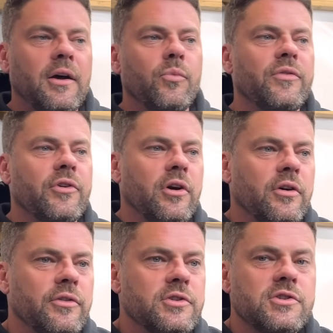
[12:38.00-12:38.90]
We've
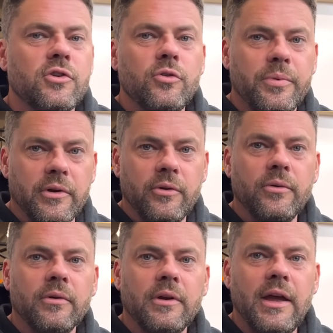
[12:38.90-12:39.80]
got the Subaru
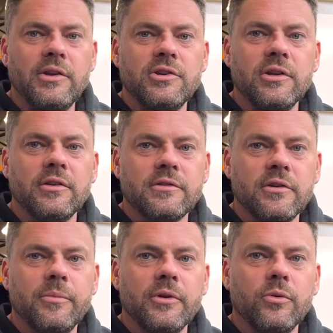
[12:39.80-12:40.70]
engine that's going
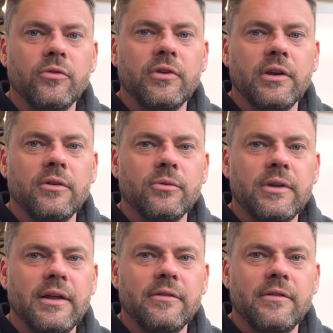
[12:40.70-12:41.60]
to be all singing, all
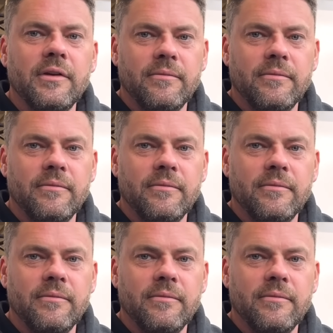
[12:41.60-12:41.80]
dancing.